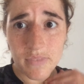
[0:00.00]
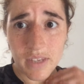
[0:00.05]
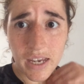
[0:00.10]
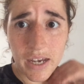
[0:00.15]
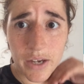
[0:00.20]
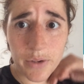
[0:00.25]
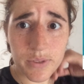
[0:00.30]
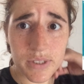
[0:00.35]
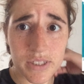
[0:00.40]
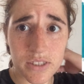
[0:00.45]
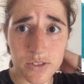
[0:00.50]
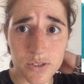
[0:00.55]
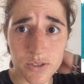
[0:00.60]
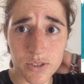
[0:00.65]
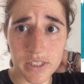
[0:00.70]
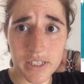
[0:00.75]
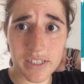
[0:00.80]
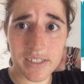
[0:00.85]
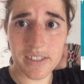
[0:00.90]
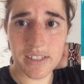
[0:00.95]
I wanted to
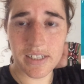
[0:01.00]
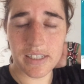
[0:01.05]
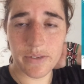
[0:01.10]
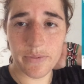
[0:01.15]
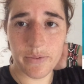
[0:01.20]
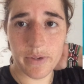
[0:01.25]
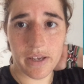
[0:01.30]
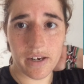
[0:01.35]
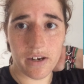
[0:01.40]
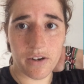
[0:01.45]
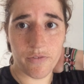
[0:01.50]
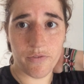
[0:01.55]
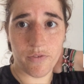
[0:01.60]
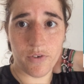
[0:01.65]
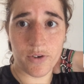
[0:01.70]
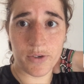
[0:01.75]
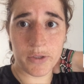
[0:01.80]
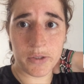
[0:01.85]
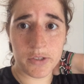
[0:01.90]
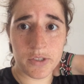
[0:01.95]
start it at the beginning of
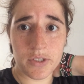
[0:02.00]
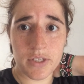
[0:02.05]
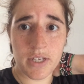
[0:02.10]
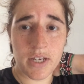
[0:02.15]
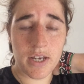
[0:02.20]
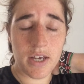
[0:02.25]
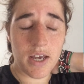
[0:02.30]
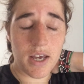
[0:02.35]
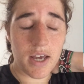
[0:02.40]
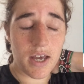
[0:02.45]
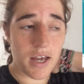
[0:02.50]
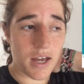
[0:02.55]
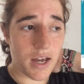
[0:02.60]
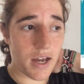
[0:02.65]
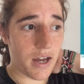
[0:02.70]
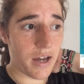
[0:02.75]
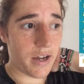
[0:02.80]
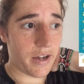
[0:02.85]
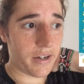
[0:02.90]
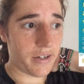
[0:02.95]
August.
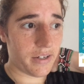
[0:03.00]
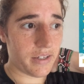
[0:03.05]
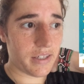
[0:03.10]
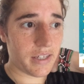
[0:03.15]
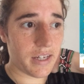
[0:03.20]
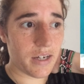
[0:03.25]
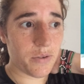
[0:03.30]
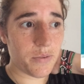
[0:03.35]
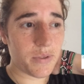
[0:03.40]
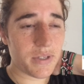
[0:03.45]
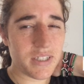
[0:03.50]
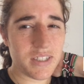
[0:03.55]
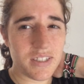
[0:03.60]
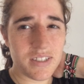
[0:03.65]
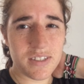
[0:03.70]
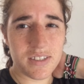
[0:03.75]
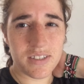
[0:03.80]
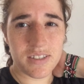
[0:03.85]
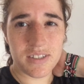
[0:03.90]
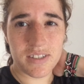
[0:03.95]
And that one
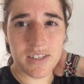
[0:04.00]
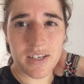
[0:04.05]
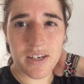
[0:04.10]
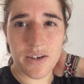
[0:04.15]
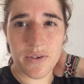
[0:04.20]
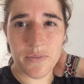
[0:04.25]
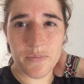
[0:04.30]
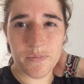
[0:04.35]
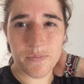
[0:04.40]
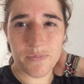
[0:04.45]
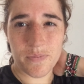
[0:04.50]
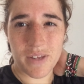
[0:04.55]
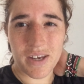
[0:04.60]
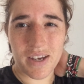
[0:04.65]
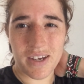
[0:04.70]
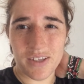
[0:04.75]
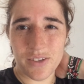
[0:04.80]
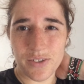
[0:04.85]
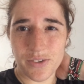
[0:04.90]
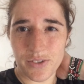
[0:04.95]
is,
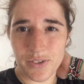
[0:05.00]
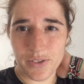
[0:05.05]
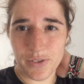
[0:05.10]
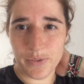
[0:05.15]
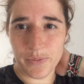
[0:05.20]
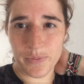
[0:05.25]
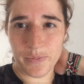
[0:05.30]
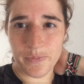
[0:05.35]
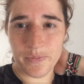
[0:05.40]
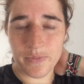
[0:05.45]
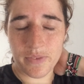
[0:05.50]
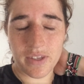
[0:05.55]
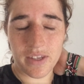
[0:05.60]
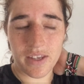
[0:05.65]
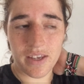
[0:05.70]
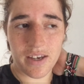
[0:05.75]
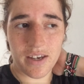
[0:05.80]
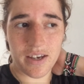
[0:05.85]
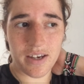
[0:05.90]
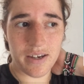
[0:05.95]
I don't know.
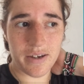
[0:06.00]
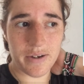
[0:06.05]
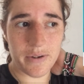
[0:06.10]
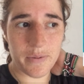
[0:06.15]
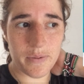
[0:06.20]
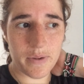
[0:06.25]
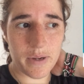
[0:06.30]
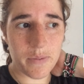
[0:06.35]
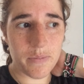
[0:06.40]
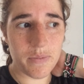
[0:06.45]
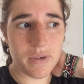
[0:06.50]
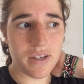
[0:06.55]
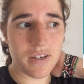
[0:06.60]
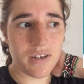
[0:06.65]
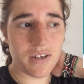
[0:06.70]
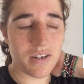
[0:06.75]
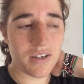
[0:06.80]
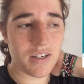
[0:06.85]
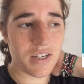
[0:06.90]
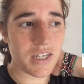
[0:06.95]
I
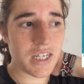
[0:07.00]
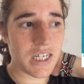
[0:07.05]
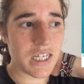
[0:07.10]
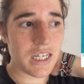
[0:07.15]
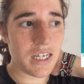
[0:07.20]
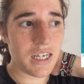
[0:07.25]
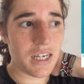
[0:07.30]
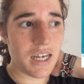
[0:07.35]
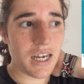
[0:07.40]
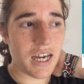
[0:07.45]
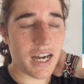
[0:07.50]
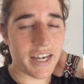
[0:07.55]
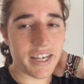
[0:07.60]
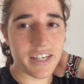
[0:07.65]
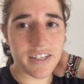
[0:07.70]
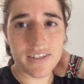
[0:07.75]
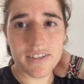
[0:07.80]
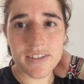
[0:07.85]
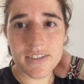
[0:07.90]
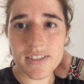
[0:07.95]
mean, I
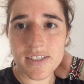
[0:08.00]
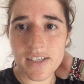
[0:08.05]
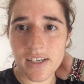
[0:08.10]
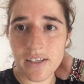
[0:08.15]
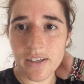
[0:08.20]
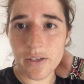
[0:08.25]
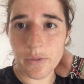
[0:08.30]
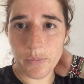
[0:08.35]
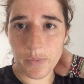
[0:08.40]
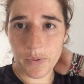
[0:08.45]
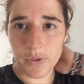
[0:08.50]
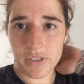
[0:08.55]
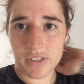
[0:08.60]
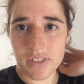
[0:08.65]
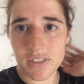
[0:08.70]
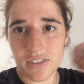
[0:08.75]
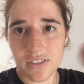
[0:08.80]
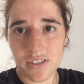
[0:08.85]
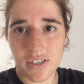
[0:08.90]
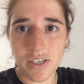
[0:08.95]
understand the points
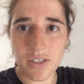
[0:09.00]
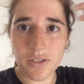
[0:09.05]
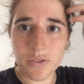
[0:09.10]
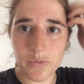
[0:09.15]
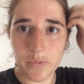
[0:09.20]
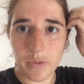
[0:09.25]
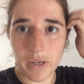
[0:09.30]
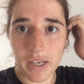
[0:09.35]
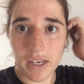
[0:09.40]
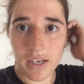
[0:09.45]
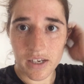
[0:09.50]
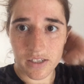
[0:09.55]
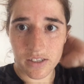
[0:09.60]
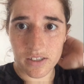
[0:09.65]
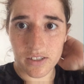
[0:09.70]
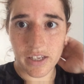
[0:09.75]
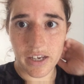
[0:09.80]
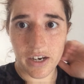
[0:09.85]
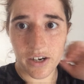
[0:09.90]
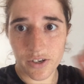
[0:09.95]
it's trying to make
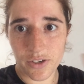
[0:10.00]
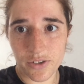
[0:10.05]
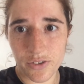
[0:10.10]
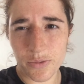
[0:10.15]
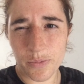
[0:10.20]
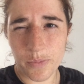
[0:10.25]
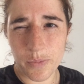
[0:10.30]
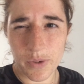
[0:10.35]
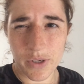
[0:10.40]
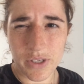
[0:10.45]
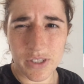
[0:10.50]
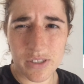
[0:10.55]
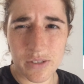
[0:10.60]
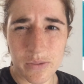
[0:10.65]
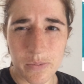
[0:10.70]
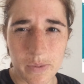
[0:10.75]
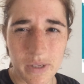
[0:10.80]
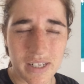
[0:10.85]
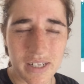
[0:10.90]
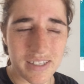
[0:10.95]
and they are good points,
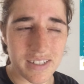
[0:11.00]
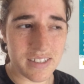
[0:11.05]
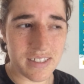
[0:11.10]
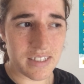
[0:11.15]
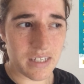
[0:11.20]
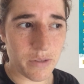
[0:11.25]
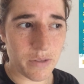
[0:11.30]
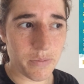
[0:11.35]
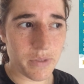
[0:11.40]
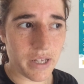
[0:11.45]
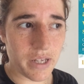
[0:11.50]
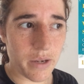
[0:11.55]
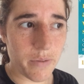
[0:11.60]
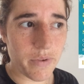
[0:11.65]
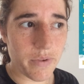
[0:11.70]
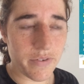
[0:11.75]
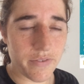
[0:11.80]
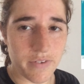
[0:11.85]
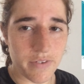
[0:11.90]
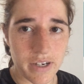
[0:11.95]
but at the same time
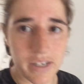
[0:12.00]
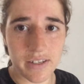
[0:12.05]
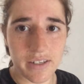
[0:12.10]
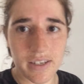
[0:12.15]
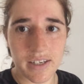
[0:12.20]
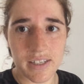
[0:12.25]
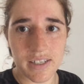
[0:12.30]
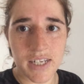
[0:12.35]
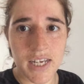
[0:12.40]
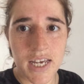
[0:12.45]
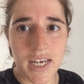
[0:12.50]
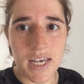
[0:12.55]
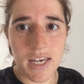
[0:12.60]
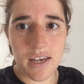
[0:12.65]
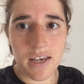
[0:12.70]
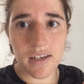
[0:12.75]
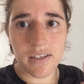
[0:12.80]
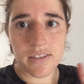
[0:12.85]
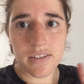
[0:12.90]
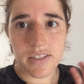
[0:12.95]
I find that
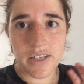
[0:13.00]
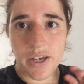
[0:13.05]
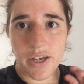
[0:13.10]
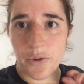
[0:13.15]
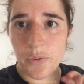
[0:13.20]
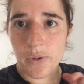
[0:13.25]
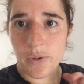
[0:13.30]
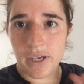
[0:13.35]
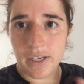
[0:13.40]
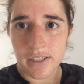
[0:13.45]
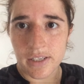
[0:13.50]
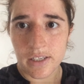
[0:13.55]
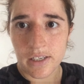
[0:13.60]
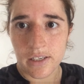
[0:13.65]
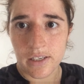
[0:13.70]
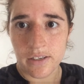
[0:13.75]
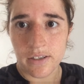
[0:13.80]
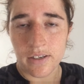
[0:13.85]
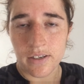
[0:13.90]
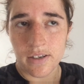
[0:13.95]
it's
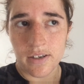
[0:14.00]
equating